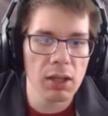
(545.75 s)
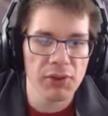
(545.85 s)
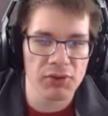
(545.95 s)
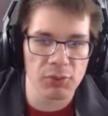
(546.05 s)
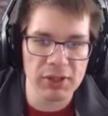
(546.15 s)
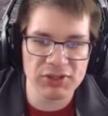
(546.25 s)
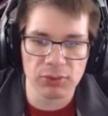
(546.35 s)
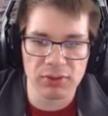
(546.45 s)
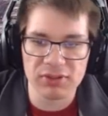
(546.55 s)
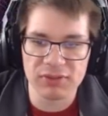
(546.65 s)

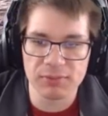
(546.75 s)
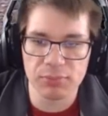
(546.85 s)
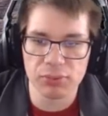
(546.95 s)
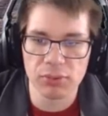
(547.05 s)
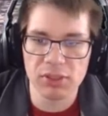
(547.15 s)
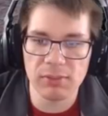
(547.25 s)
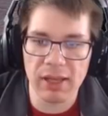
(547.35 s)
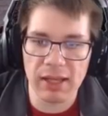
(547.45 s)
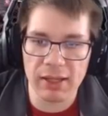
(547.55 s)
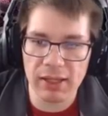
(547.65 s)
Greatsword is pretty
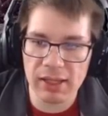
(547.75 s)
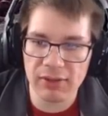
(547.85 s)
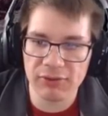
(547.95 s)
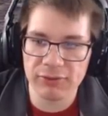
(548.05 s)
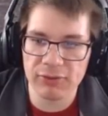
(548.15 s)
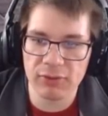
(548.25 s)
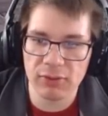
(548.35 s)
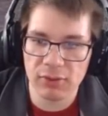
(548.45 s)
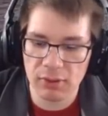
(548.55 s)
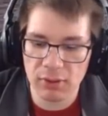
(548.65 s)
badass.
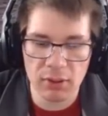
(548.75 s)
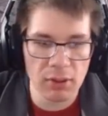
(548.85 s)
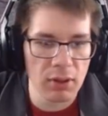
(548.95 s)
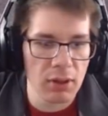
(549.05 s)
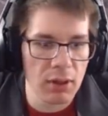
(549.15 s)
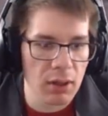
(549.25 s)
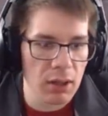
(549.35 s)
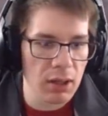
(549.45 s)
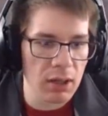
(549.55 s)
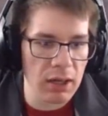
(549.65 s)

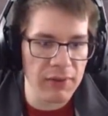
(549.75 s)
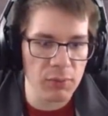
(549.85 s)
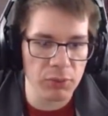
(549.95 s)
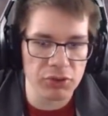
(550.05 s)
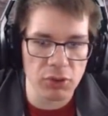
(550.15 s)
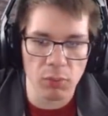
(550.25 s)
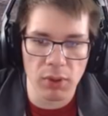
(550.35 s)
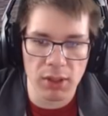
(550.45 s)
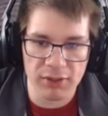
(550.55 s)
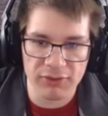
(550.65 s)
And then we'll show
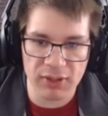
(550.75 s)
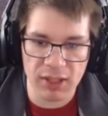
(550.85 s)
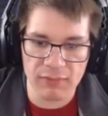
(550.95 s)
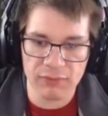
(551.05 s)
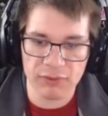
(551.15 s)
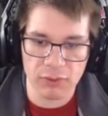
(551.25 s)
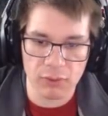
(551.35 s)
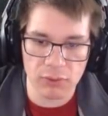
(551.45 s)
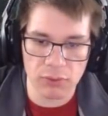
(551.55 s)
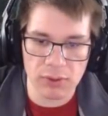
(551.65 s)
one of the staves, so
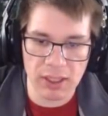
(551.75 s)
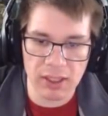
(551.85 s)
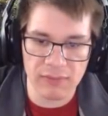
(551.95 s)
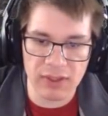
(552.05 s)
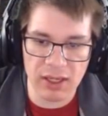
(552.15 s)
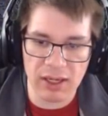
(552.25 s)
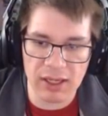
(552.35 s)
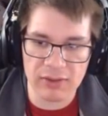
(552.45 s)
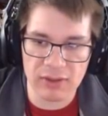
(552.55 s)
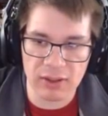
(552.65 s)
kind of get an
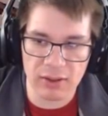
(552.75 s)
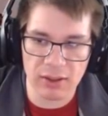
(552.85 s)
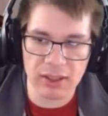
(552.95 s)
idea.